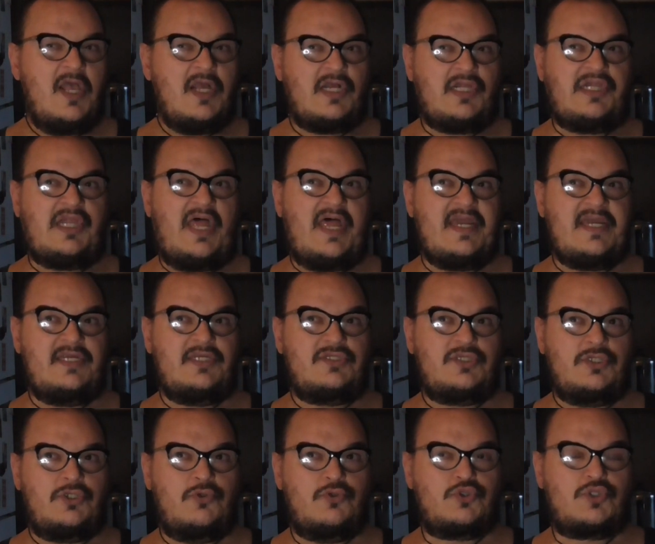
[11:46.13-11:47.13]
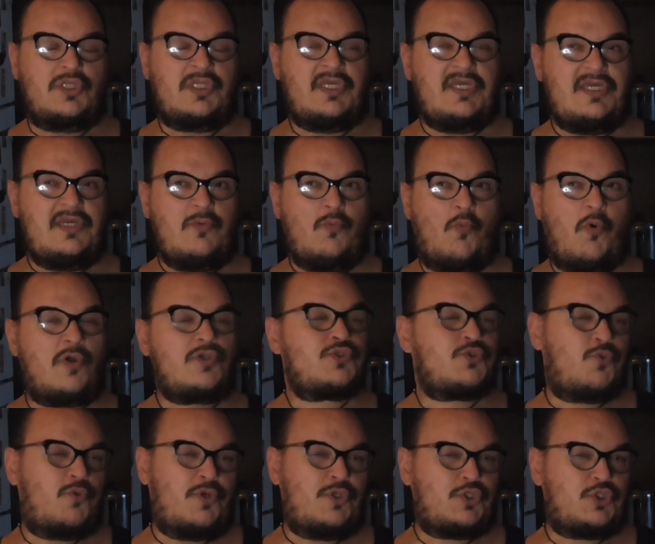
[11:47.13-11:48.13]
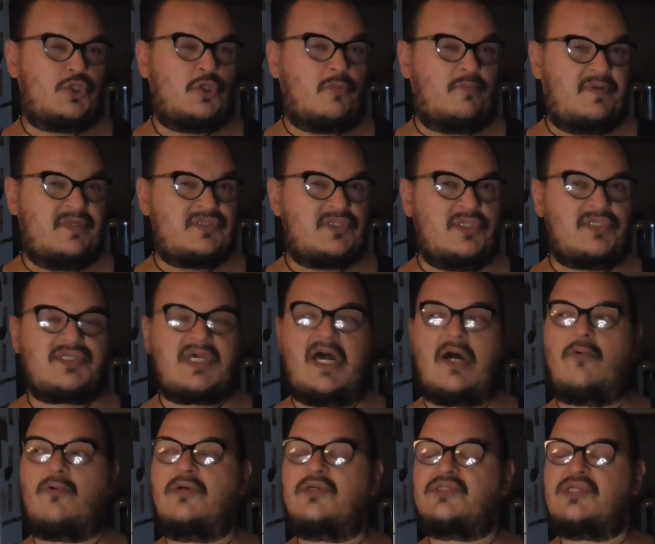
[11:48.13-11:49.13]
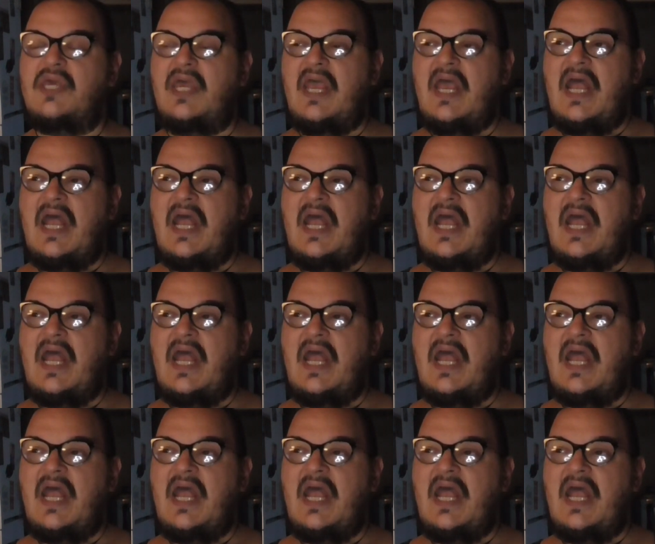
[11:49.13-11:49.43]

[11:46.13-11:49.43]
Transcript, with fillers: client usually works traditional business hours.